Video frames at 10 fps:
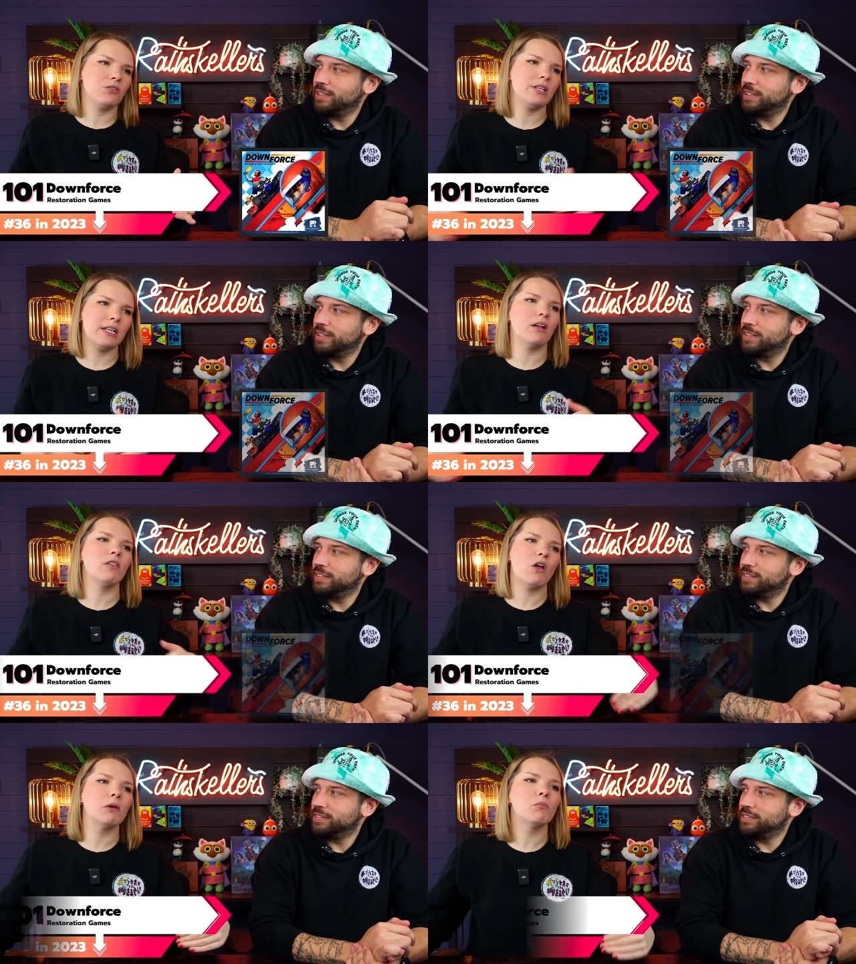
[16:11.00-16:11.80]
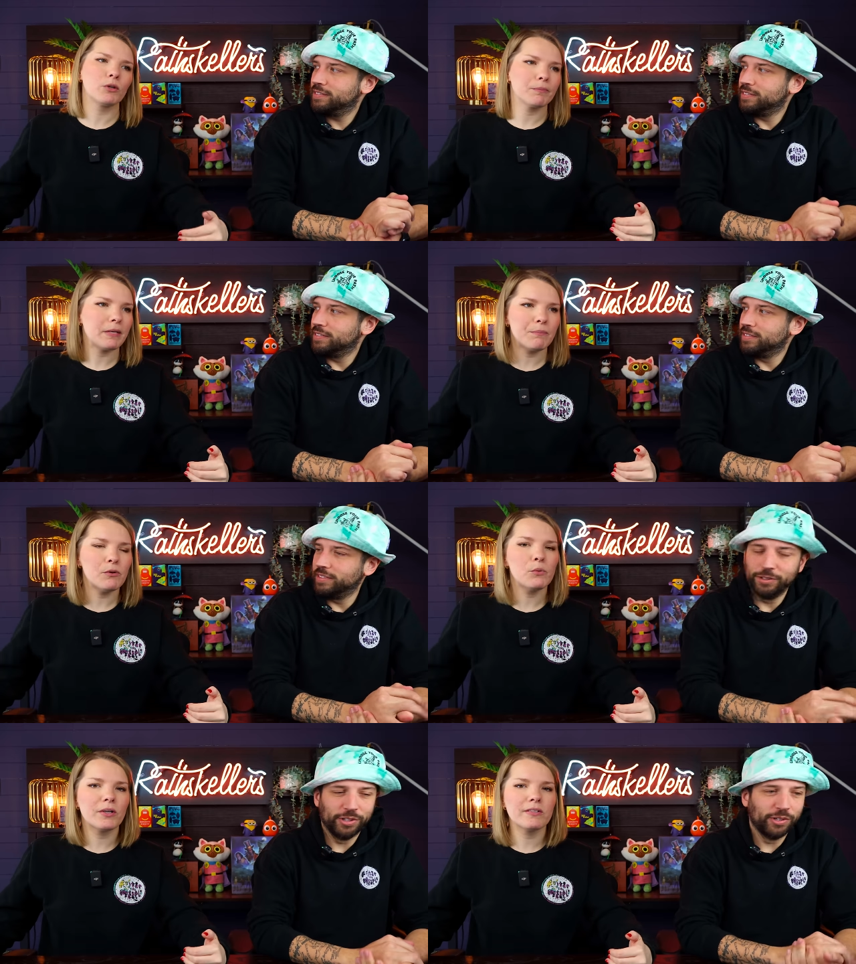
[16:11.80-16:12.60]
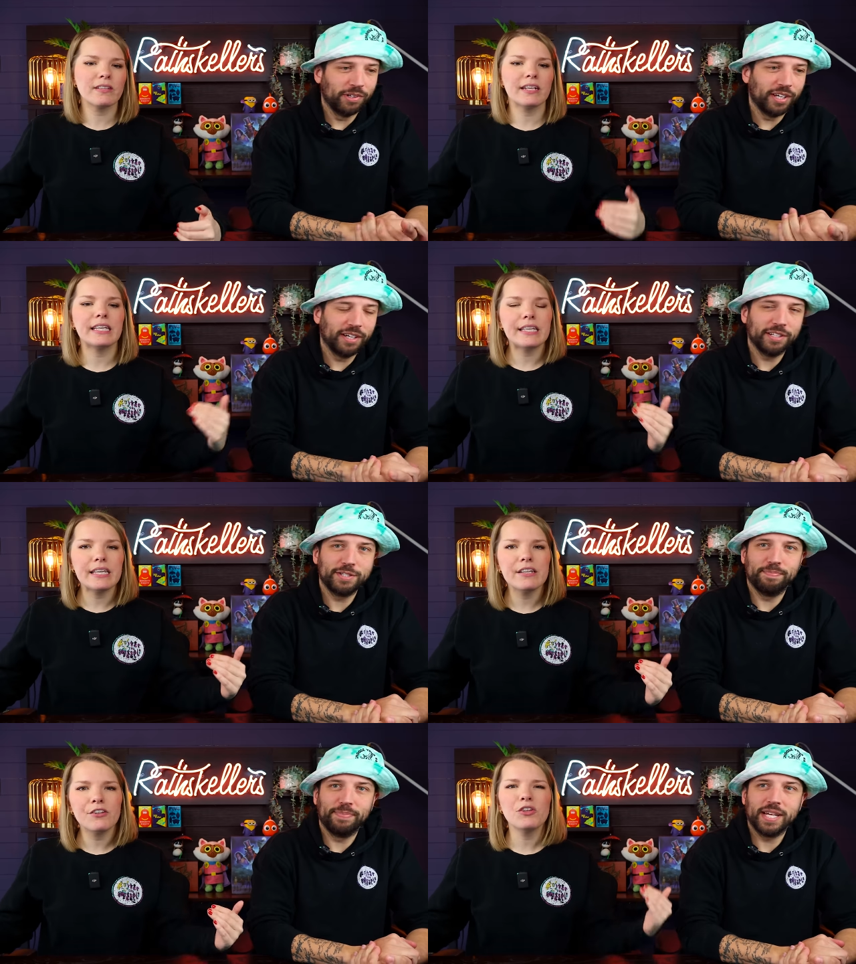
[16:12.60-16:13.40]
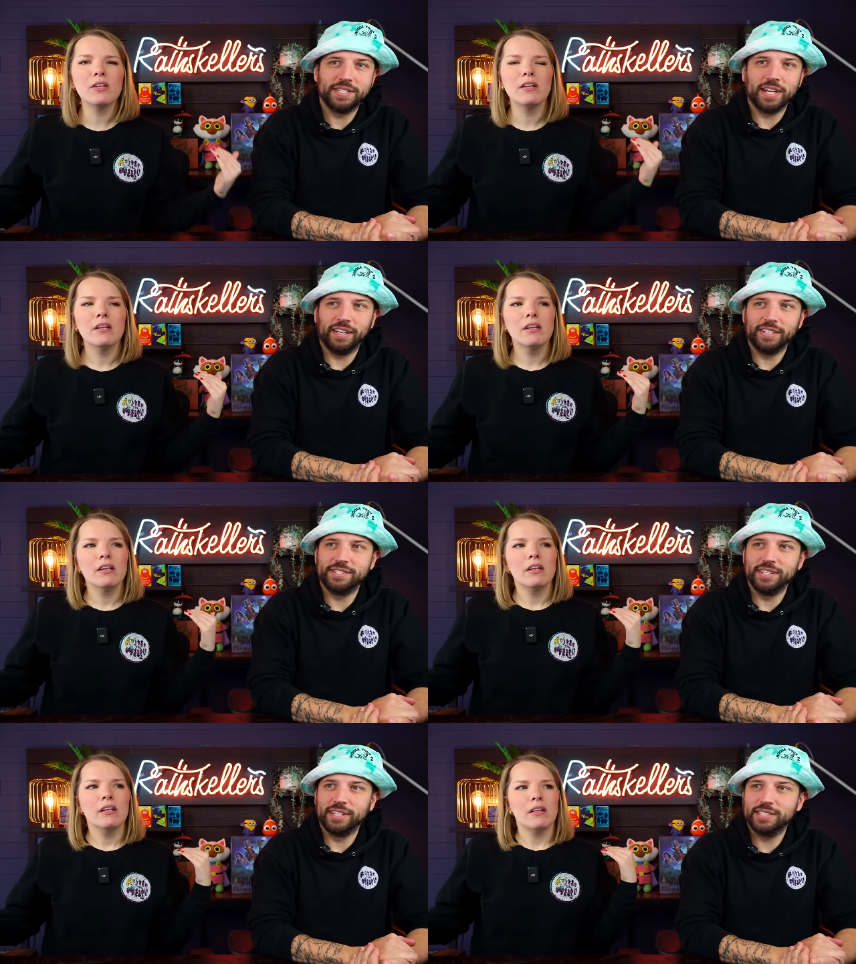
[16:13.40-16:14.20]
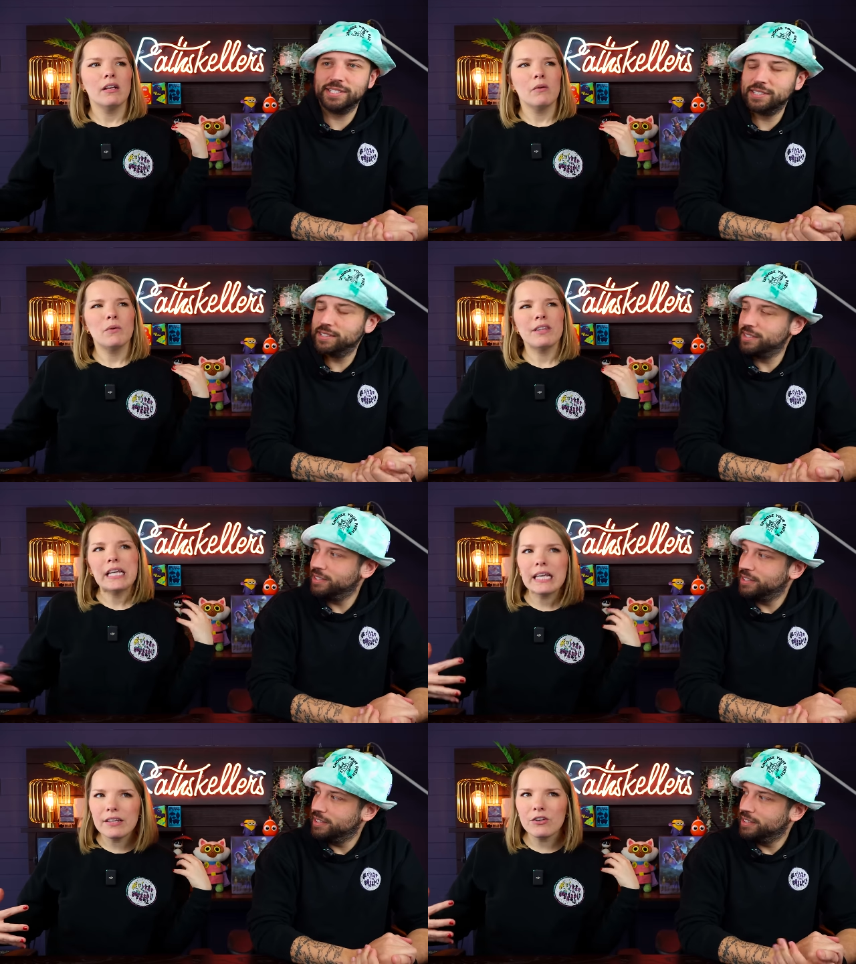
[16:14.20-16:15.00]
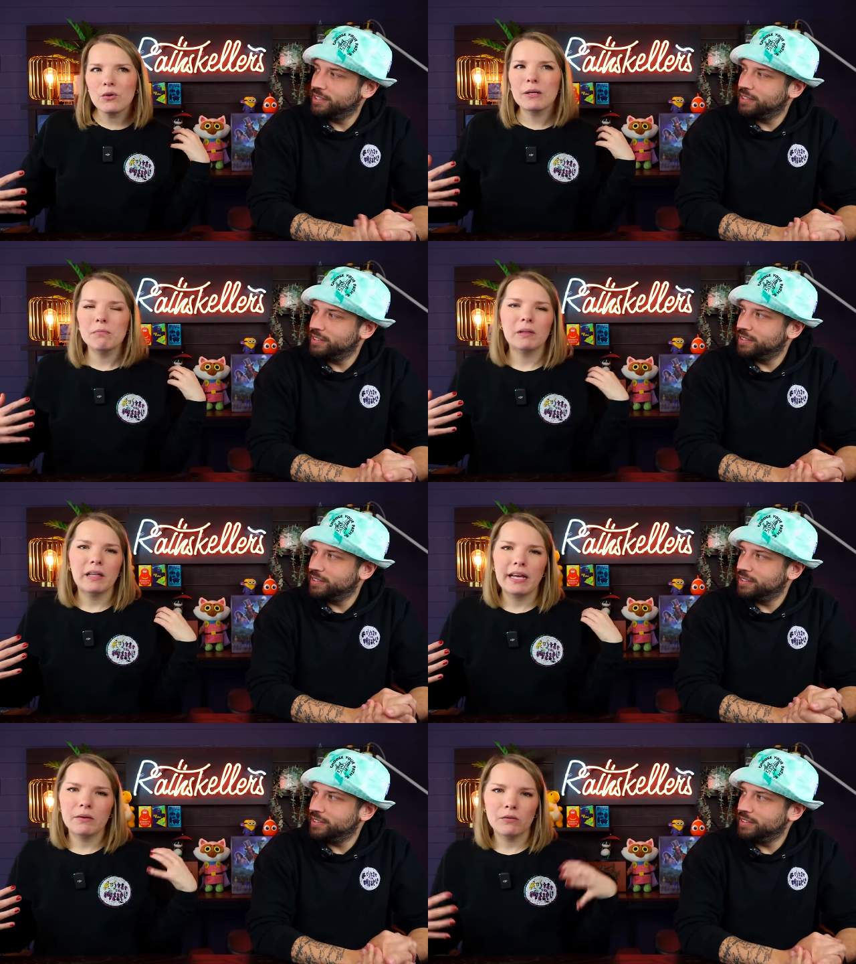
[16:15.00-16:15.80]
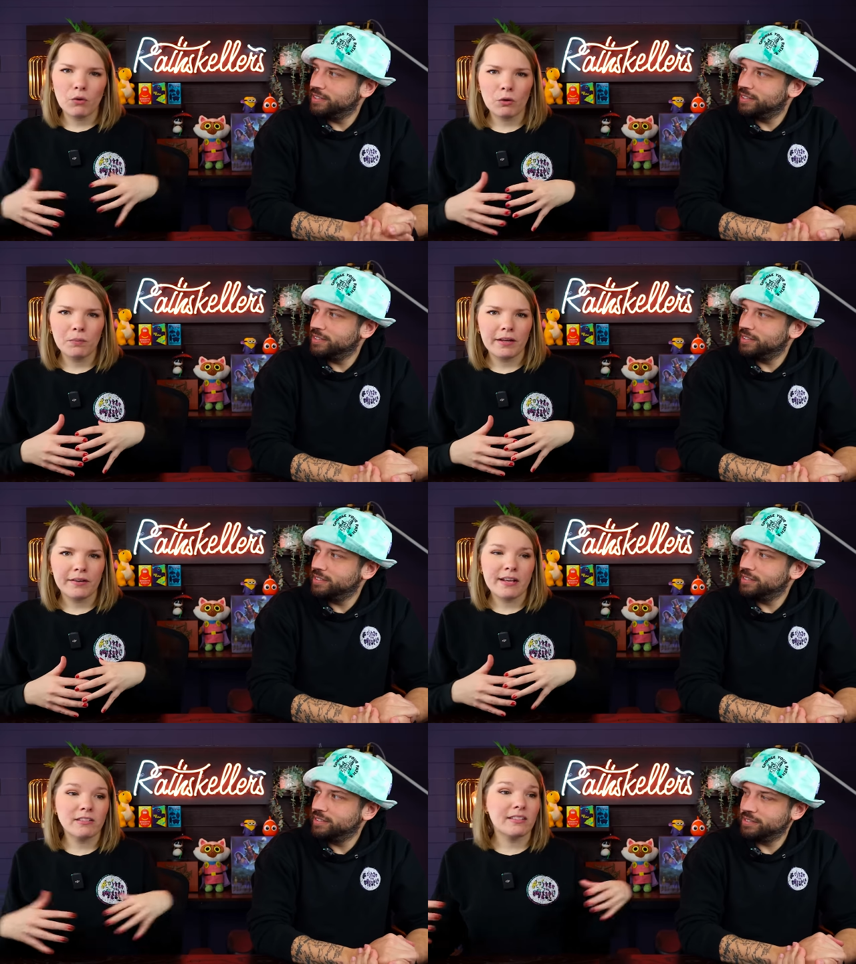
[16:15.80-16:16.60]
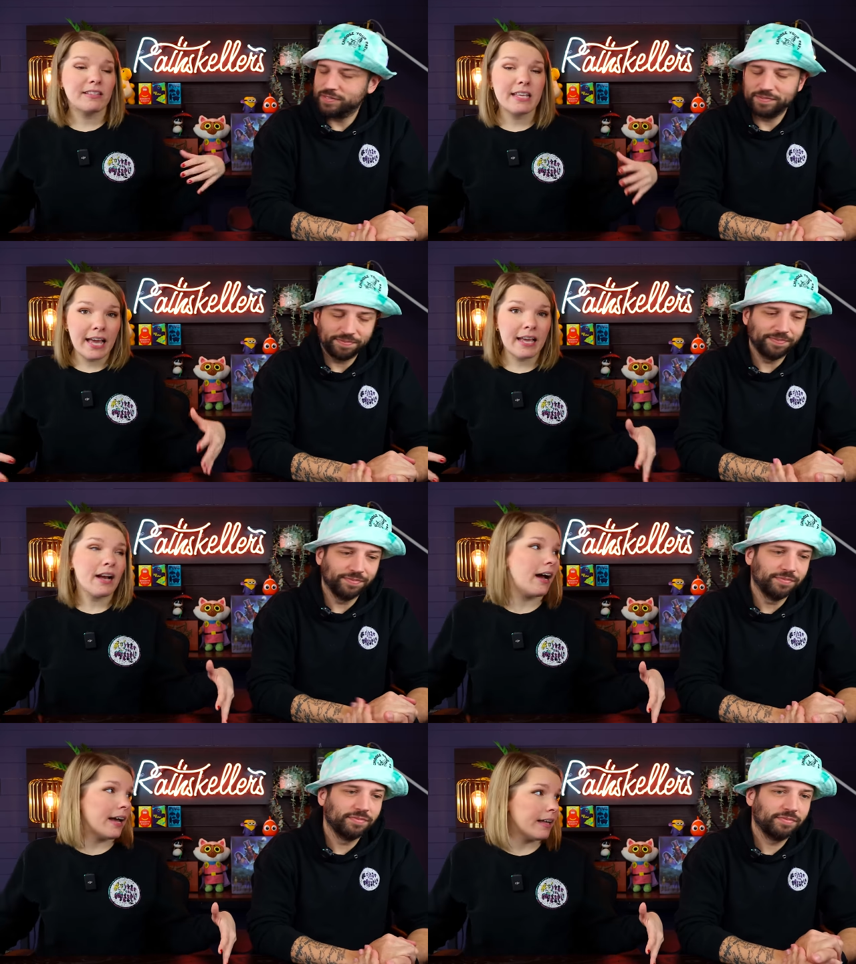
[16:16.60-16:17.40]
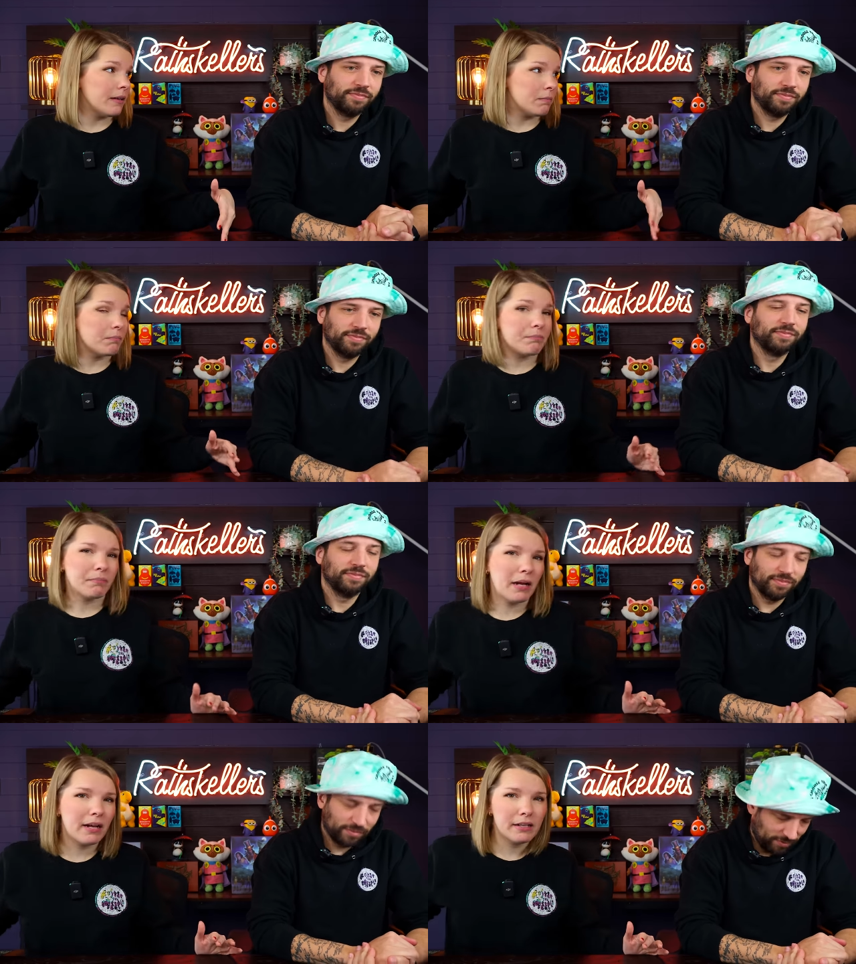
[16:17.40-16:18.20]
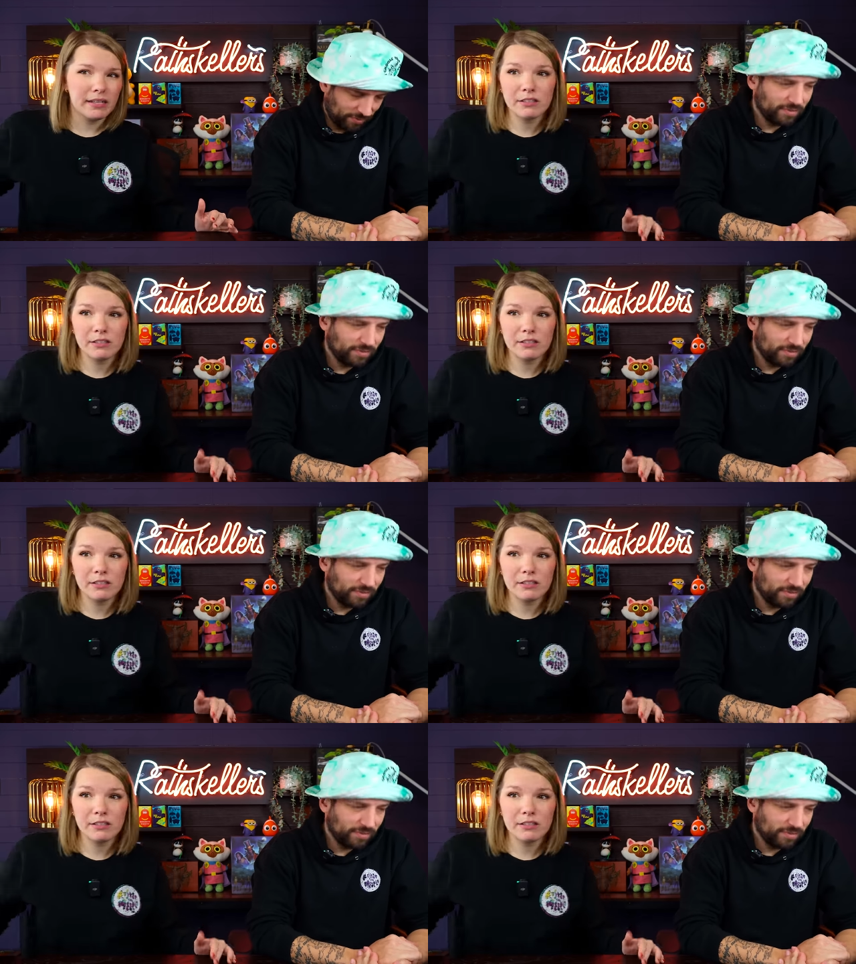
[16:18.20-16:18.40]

Speaker 1: do need a lot more people.
Speaker 2: You whereas, do, like, yeah. Heat, it's best at, like, six.
Speaker 1: With Heat, you can play lower player counts because the A I mm-hmm. uh,